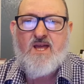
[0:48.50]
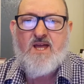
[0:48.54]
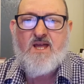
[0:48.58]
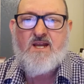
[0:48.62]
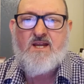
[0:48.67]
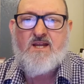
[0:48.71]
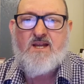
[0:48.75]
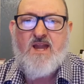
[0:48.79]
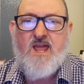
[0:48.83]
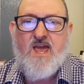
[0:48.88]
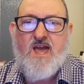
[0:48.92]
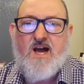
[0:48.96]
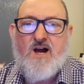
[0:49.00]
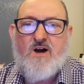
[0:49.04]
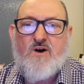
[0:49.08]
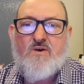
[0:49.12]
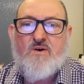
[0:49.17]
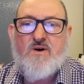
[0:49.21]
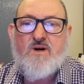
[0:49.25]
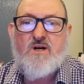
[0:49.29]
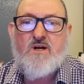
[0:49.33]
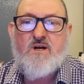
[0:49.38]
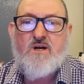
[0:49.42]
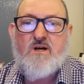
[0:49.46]
Now,
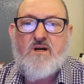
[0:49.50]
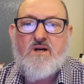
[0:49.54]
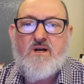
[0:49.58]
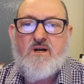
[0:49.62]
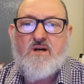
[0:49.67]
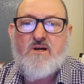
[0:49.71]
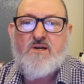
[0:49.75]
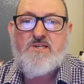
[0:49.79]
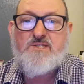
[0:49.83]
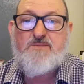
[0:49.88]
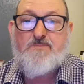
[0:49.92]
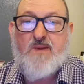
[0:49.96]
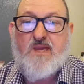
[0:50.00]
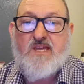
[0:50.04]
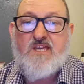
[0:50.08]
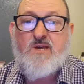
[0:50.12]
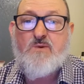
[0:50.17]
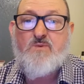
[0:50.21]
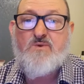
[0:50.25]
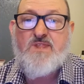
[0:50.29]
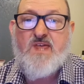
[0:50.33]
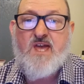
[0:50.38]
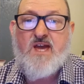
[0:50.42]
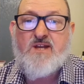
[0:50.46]

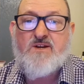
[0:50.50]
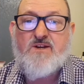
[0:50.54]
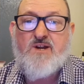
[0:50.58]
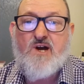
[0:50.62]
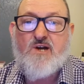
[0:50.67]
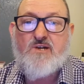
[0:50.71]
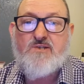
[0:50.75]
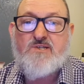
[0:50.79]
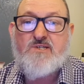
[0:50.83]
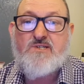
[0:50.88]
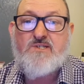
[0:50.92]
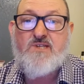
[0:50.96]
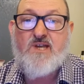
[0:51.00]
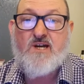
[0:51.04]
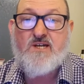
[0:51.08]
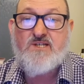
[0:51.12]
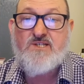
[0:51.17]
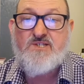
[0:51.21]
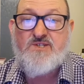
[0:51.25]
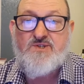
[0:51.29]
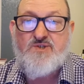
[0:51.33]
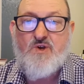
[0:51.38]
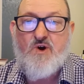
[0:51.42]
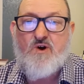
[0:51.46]
speaking without notes
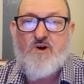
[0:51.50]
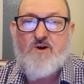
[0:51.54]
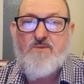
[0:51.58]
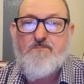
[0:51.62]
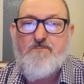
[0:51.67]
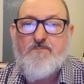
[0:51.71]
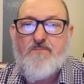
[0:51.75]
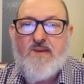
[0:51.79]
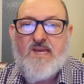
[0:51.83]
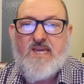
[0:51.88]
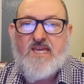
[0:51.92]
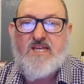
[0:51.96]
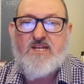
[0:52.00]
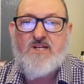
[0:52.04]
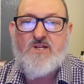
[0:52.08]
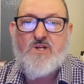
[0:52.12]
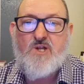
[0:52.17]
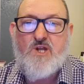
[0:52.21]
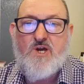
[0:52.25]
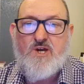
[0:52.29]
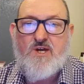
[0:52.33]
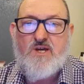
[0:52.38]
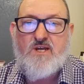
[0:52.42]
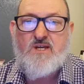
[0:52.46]
does not mean
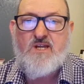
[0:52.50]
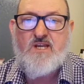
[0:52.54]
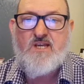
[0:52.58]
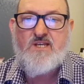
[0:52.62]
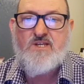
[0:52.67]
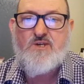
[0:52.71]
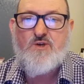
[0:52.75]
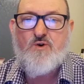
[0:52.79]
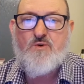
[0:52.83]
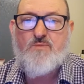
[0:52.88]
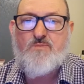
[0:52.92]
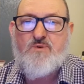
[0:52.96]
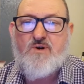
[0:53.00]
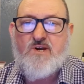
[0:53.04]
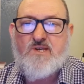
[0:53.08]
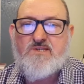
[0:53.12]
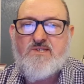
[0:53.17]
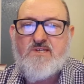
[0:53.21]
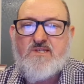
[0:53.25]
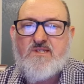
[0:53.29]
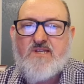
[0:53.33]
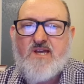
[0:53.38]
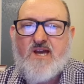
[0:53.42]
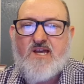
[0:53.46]
learning your
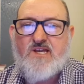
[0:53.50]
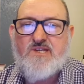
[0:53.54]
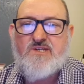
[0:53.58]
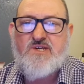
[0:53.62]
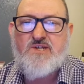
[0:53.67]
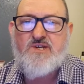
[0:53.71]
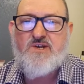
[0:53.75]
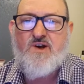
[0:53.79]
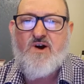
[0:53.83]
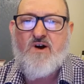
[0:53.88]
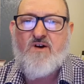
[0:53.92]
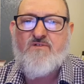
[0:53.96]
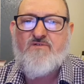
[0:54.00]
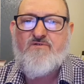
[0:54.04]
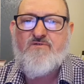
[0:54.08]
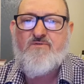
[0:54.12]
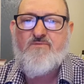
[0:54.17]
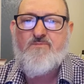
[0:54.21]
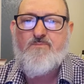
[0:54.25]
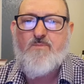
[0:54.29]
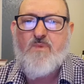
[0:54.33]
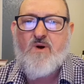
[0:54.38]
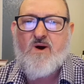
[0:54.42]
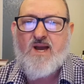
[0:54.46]
presentation
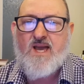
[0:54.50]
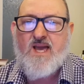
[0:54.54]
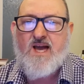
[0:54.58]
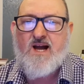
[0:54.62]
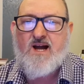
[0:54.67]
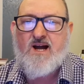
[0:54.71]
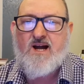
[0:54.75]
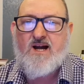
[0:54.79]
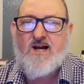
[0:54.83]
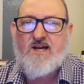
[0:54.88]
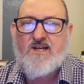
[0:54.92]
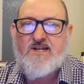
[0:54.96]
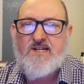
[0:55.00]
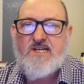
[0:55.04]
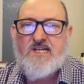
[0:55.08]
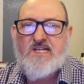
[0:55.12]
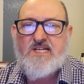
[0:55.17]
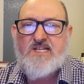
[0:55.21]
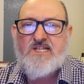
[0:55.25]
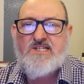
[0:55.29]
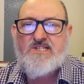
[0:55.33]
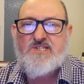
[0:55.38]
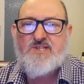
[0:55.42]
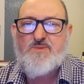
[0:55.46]
off by heart.
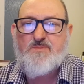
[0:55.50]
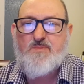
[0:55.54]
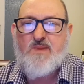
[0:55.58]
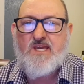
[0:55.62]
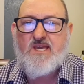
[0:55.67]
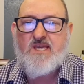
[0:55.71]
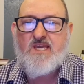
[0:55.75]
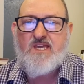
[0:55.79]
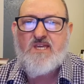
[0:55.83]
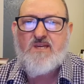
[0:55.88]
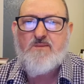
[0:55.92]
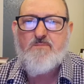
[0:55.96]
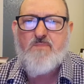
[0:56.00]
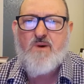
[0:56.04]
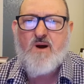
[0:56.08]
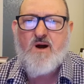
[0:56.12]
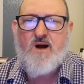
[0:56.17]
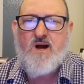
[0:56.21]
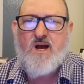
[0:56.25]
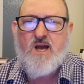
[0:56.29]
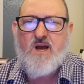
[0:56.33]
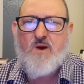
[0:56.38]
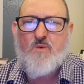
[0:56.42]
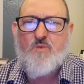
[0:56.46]
Speaking
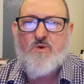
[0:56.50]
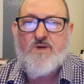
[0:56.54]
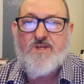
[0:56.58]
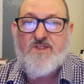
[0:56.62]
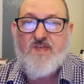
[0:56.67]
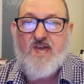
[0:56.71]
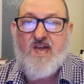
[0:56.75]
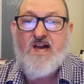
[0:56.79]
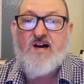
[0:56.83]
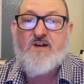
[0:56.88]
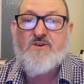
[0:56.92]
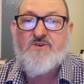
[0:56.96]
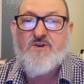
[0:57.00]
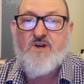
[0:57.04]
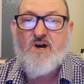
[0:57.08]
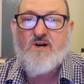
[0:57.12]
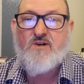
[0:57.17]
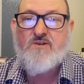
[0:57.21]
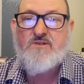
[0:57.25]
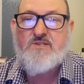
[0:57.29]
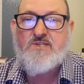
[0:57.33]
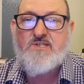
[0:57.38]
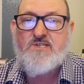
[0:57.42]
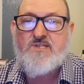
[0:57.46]
without
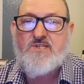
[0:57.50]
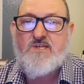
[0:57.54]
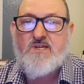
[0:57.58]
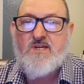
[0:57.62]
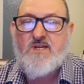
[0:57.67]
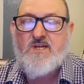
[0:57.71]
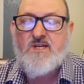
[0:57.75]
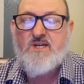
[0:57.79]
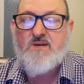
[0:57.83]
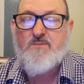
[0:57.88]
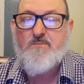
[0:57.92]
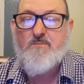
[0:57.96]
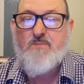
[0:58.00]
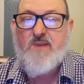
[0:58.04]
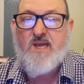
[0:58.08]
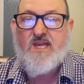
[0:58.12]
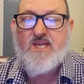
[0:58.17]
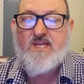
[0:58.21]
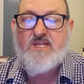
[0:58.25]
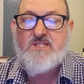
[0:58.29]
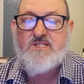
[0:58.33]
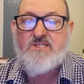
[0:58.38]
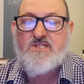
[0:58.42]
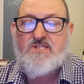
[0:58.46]
notes
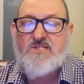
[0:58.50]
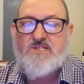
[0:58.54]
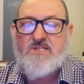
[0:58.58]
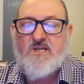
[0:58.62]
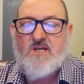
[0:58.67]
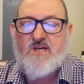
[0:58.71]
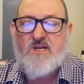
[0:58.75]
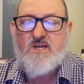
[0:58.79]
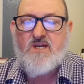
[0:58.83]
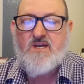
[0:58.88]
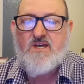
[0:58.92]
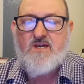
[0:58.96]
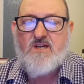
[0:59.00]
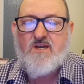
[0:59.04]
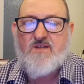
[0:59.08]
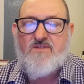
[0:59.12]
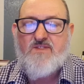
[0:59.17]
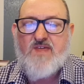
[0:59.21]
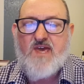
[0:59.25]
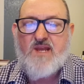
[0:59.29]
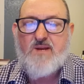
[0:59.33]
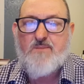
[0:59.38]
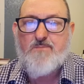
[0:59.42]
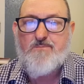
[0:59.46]
means
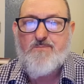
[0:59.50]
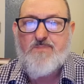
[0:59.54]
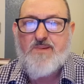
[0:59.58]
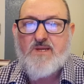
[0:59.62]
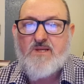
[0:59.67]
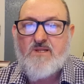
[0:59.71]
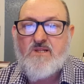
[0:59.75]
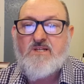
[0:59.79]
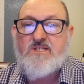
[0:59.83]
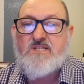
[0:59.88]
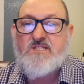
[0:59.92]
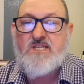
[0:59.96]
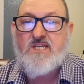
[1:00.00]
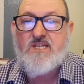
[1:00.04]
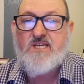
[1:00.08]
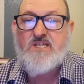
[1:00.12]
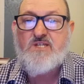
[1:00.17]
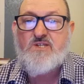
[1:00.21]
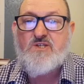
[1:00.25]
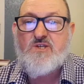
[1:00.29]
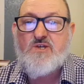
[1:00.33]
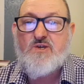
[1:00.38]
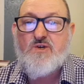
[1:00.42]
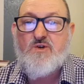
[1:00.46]
that
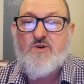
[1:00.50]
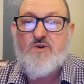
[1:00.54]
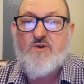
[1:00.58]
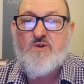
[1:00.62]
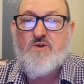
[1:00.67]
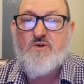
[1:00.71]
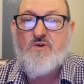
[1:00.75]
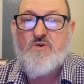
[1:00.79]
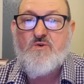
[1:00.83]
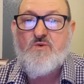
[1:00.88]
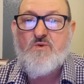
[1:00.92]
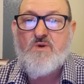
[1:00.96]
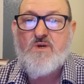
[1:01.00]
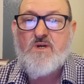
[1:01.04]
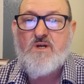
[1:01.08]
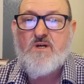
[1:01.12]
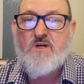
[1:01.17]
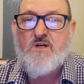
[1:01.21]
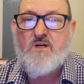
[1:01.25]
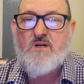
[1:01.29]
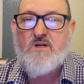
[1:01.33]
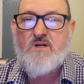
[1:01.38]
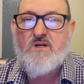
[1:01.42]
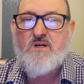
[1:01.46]
ability to
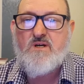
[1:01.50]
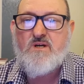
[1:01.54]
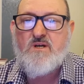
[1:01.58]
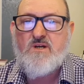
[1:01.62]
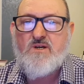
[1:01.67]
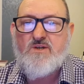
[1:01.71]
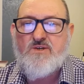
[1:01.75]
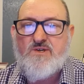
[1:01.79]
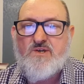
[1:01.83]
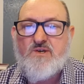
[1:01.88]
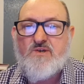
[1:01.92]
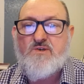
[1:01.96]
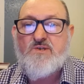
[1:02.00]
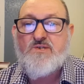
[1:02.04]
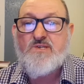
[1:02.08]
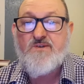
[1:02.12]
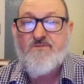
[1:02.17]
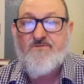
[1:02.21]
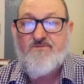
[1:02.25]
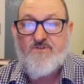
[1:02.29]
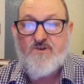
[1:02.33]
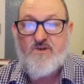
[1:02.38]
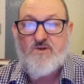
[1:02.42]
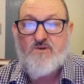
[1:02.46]
use a
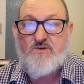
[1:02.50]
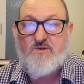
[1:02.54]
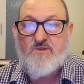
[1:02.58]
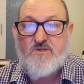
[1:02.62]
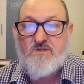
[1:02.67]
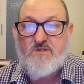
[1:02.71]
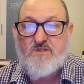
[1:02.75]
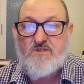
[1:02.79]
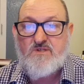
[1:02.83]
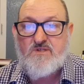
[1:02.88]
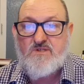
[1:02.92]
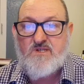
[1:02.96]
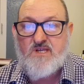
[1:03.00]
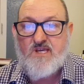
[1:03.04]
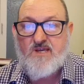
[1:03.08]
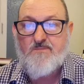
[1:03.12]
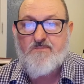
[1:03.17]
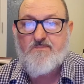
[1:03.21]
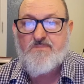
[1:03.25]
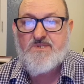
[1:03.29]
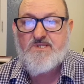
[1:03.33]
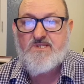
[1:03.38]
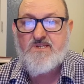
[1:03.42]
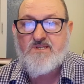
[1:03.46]
few
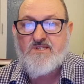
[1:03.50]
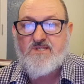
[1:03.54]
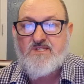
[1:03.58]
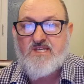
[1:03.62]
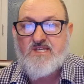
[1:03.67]
tips and